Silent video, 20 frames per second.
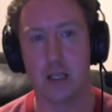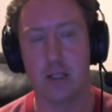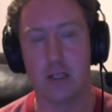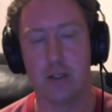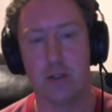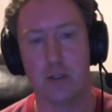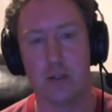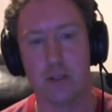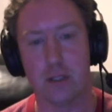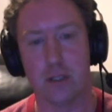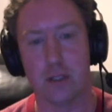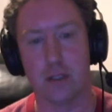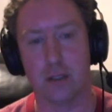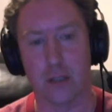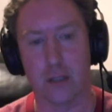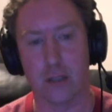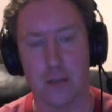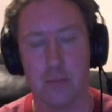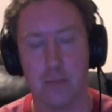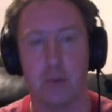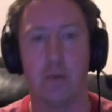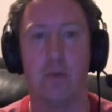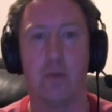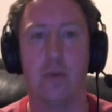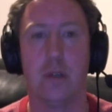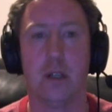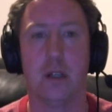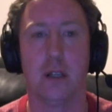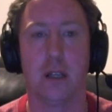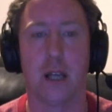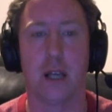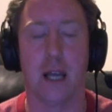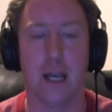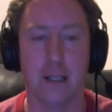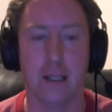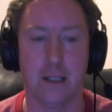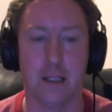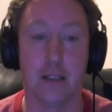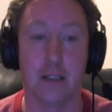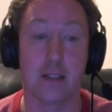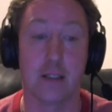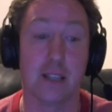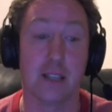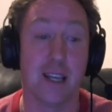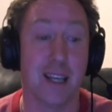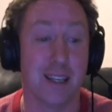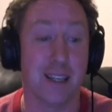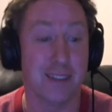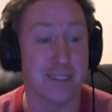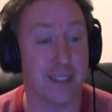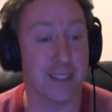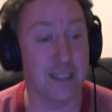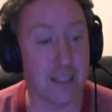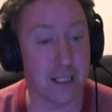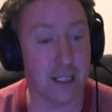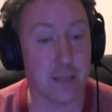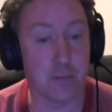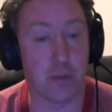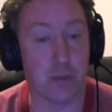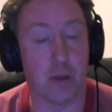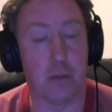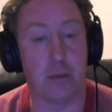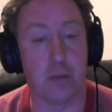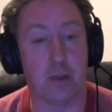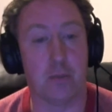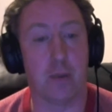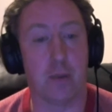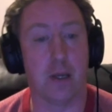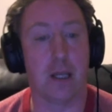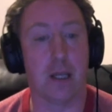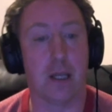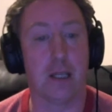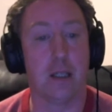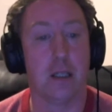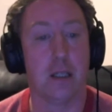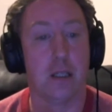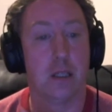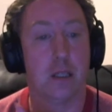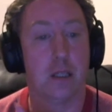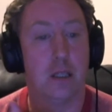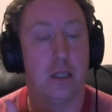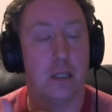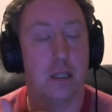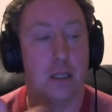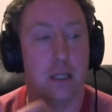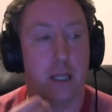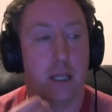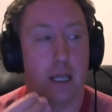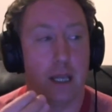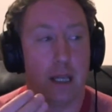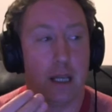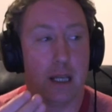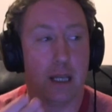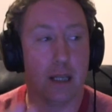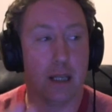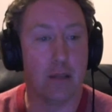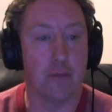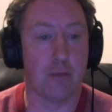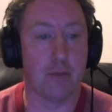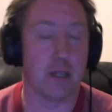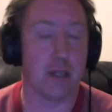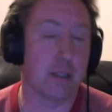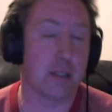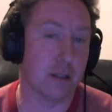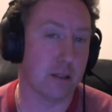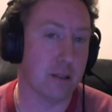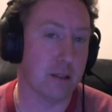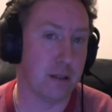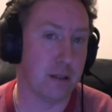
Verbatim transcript: using liberal ideas, and I think that's probably why uh, Richard